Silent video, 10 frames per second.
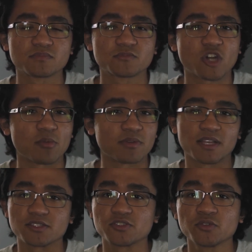dropping
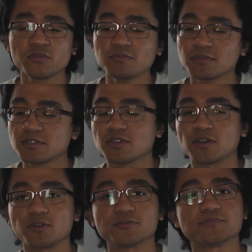that soon.
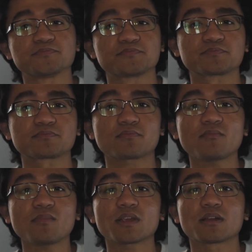So
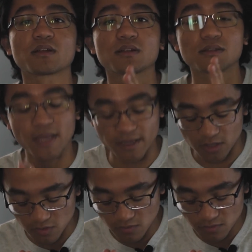thank
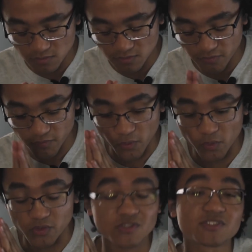you
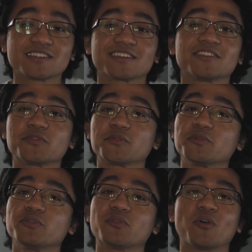for sticking
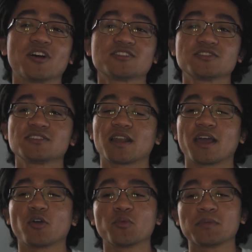through and watching, and I
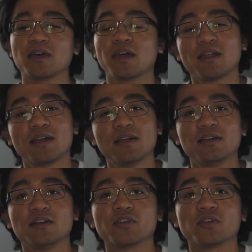hope that
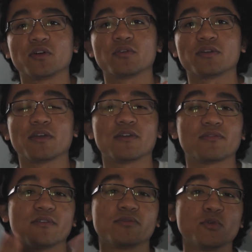
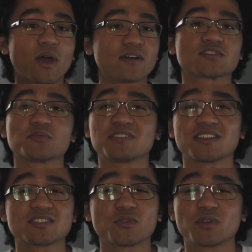if you have something
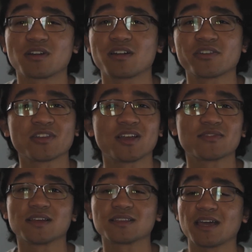that's going on in your life
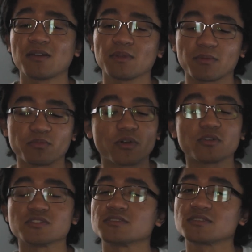like that, like bro,
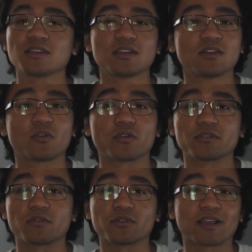just
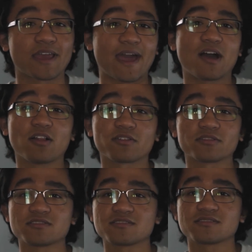or gal, or
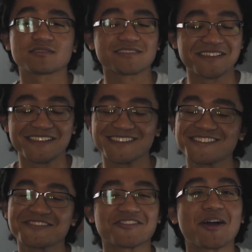just
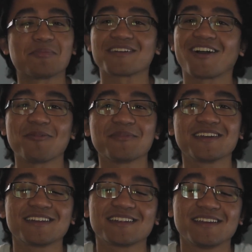drop a comment.